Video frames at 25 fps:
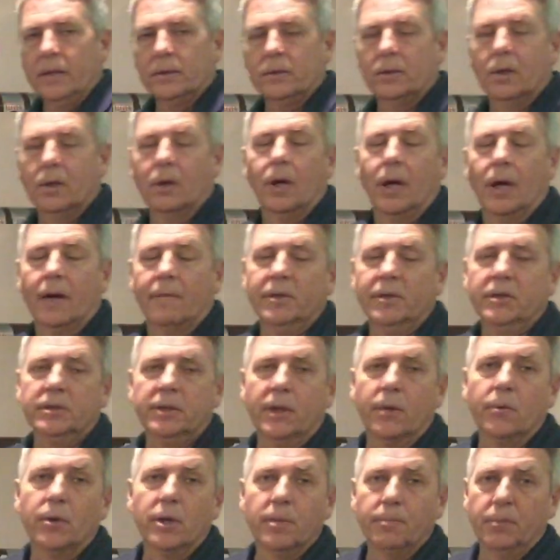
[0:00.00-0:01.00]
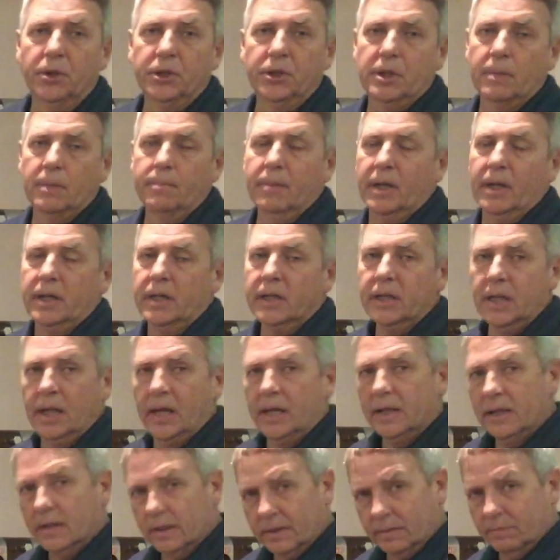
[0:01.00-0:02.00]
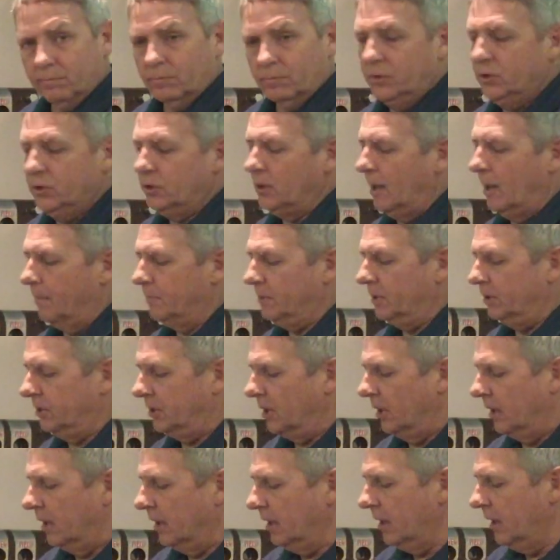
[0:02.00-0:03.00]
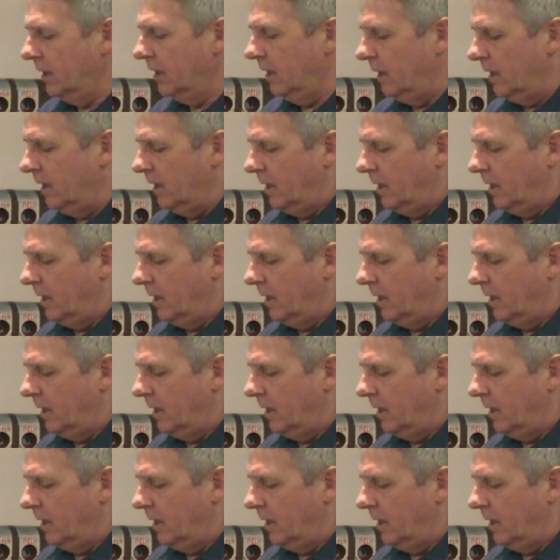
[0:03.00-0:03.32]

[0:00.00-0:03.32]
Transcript: So obviously when you push the button again, it stops the song.